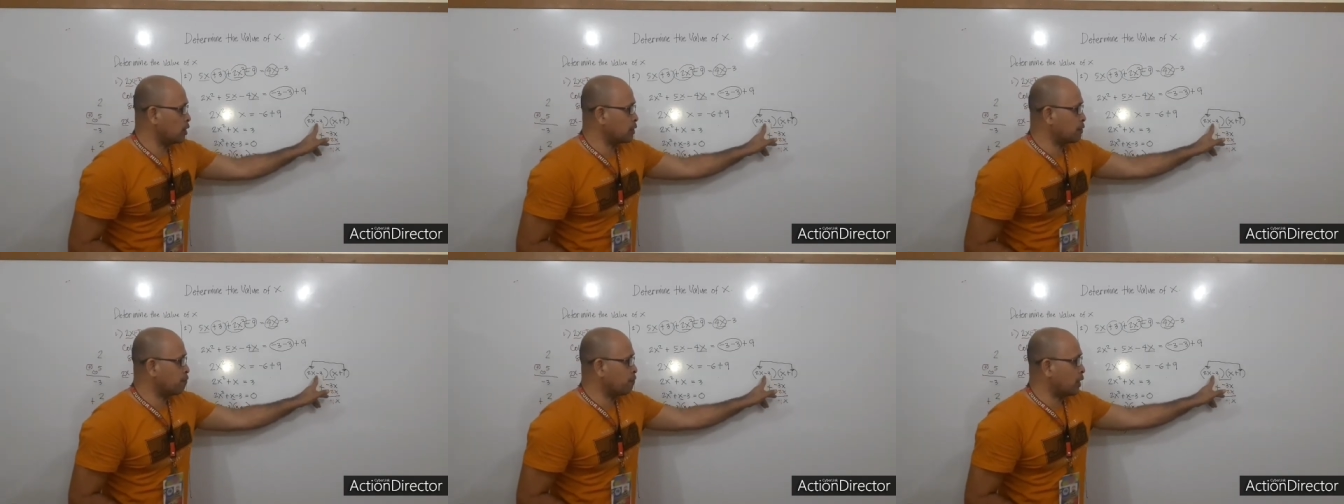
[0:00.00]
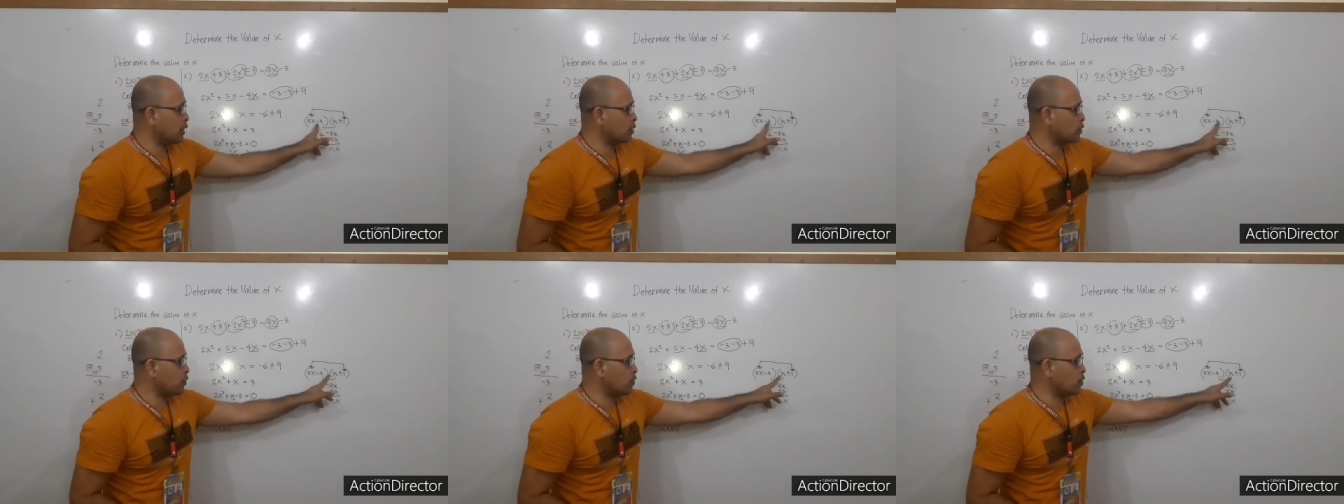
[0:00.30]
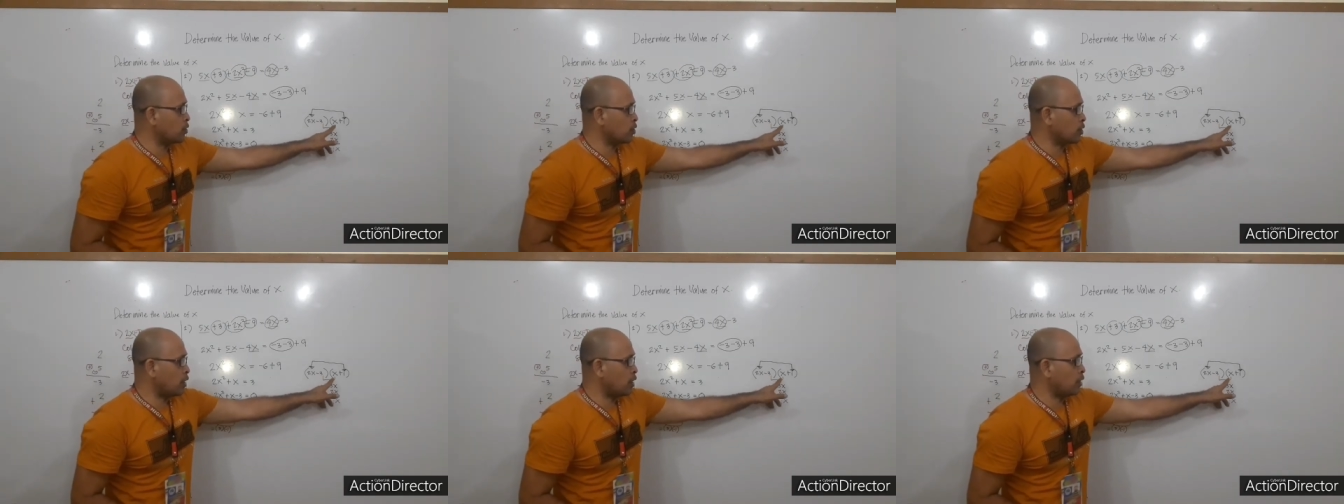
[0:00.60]
These
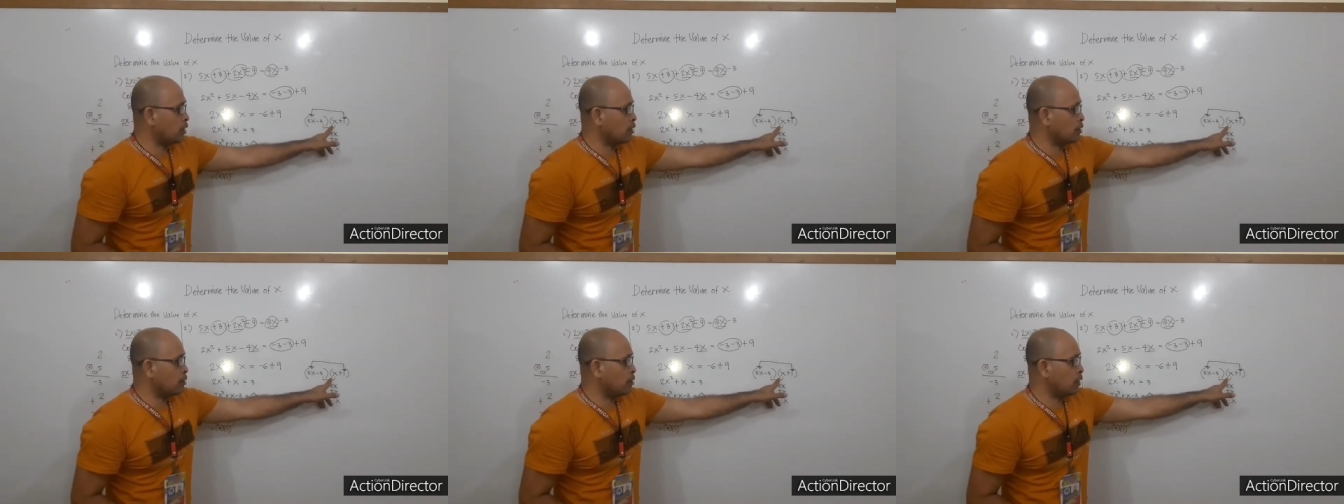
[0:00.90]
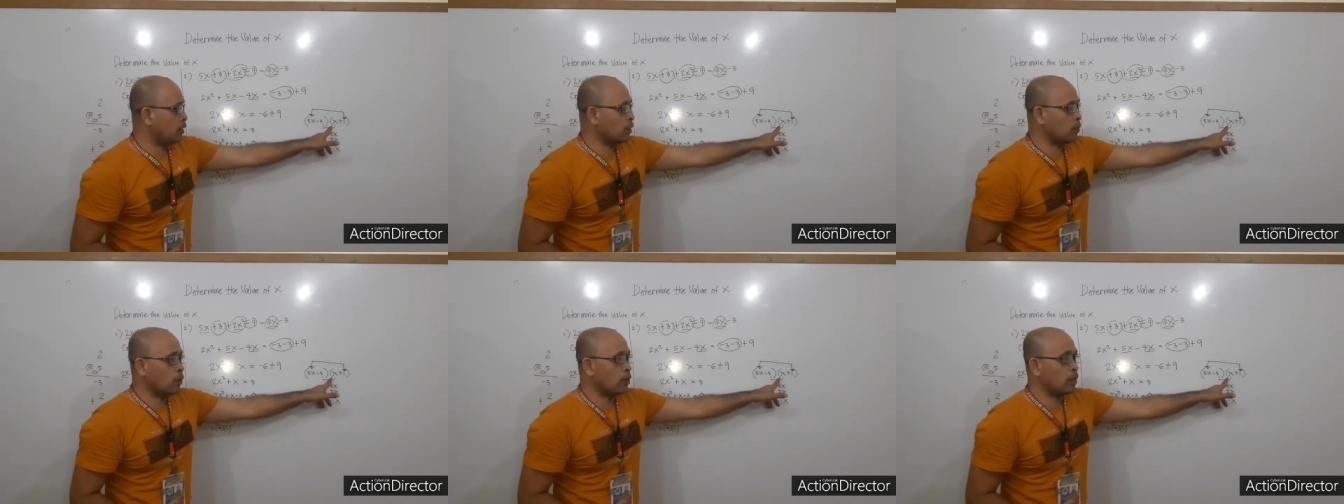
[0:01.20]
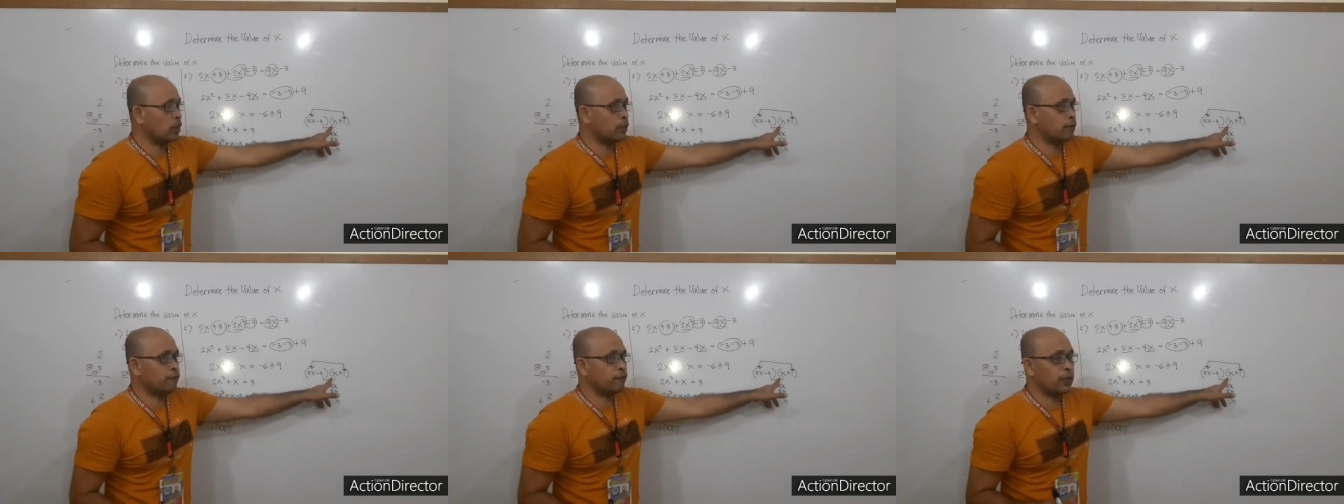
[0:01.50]
factors are not the
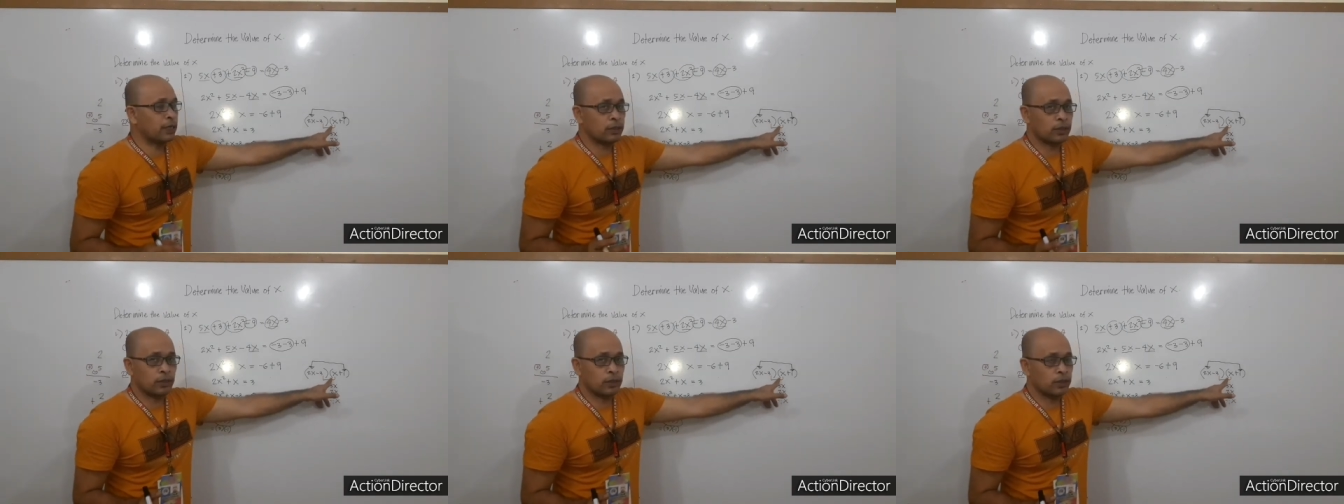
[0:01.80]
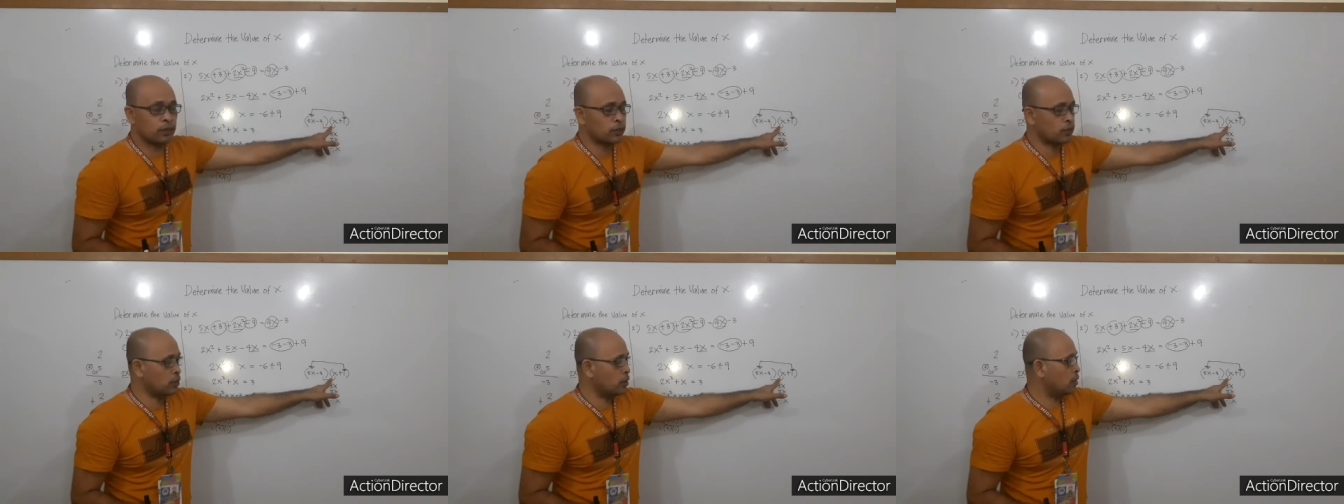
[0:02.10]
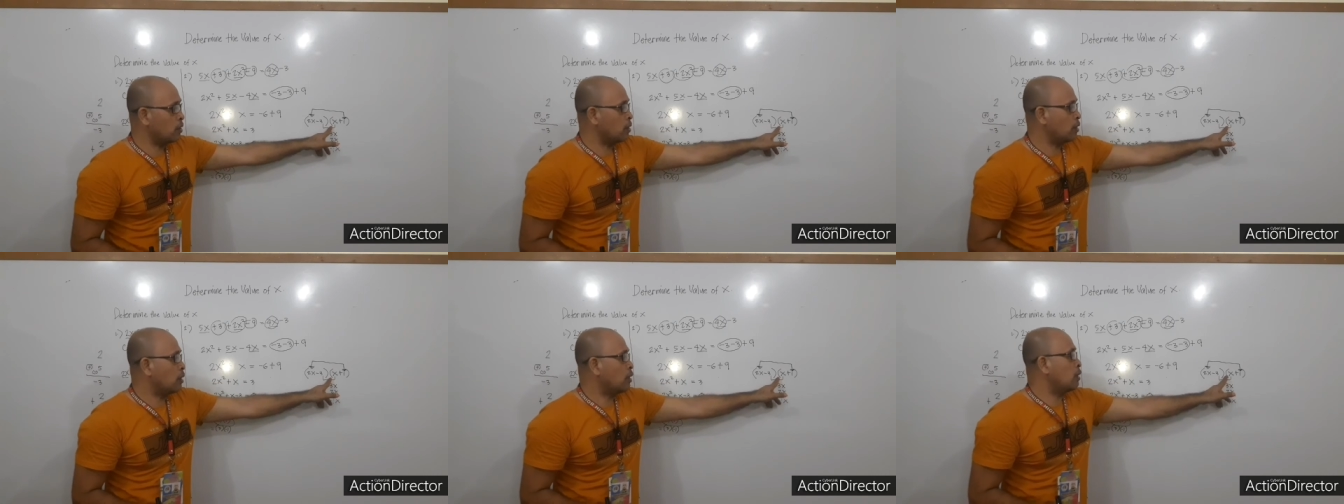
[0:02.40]
required factors